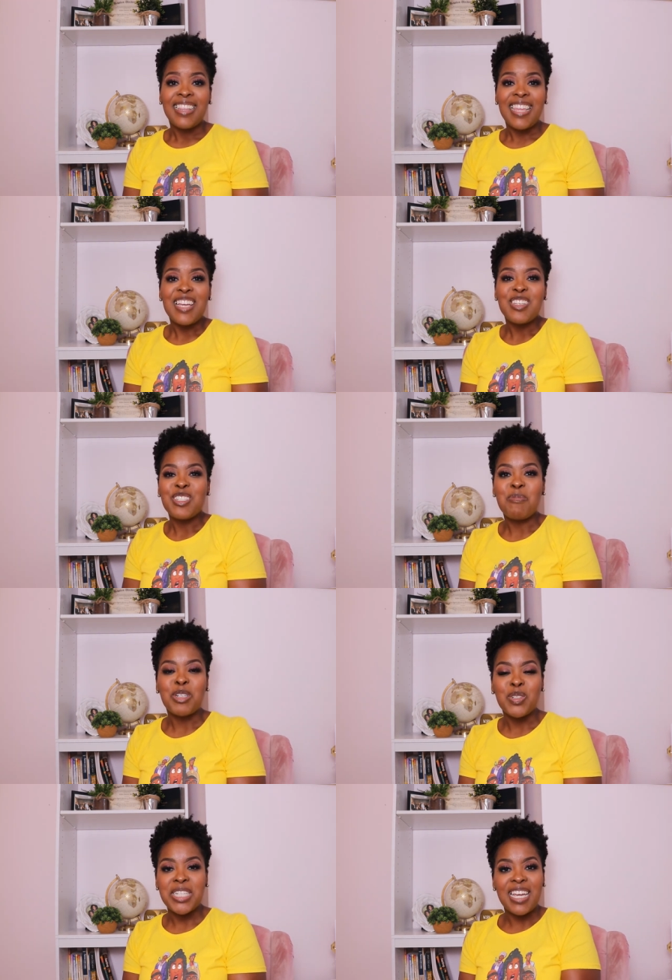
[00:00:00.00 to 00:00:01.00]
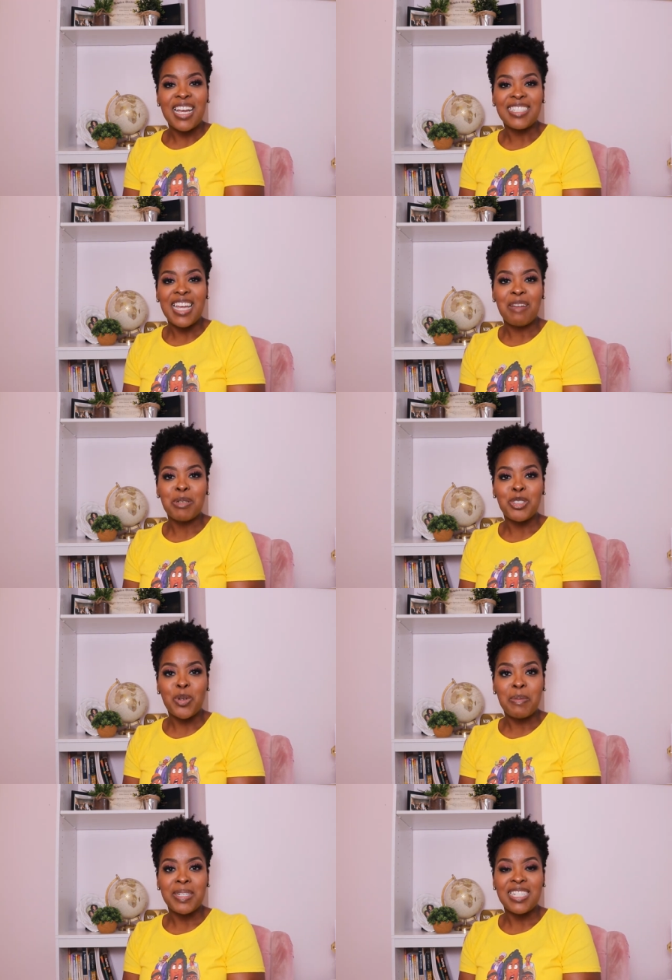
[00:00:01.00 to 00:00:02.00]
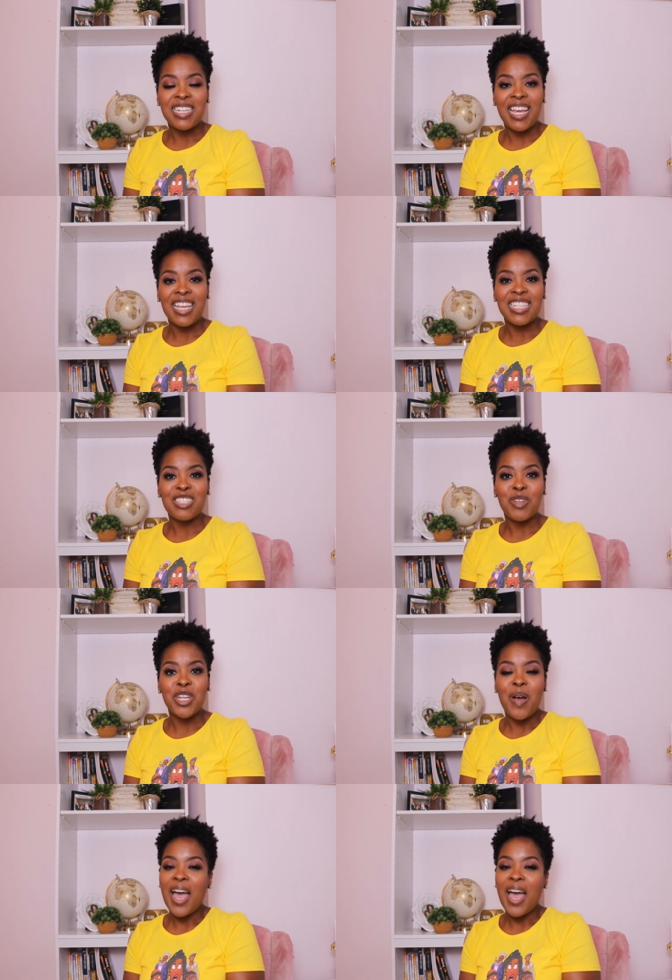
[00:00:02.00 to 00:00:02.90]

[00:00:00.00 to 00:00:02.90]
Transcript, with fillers: Thank you so much for taking out time to join me today in this video.